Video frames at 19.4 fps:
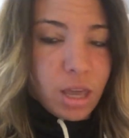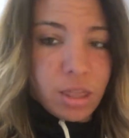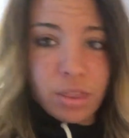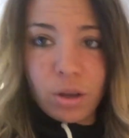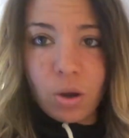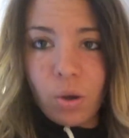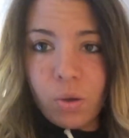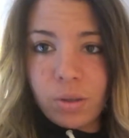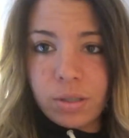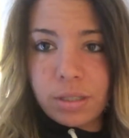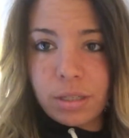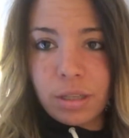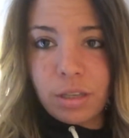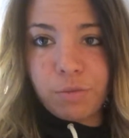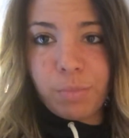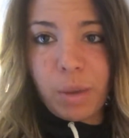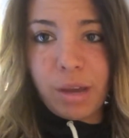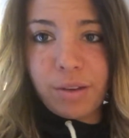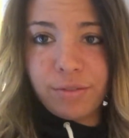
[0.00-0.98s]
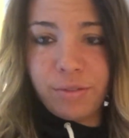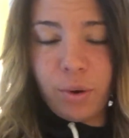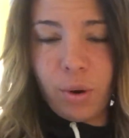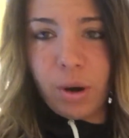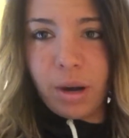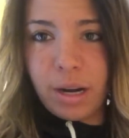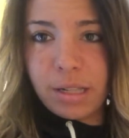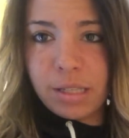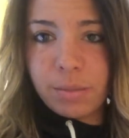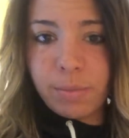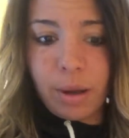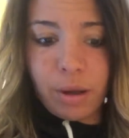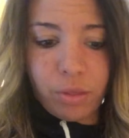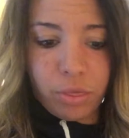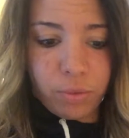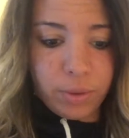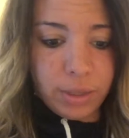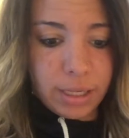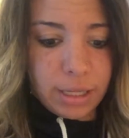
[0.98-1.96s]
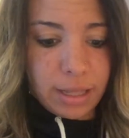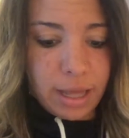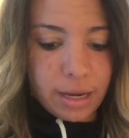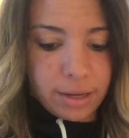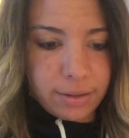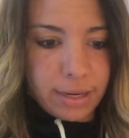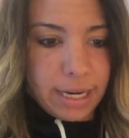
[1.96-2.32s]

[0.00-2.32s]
The goal is to leave by 4 and it's about 3 o'clock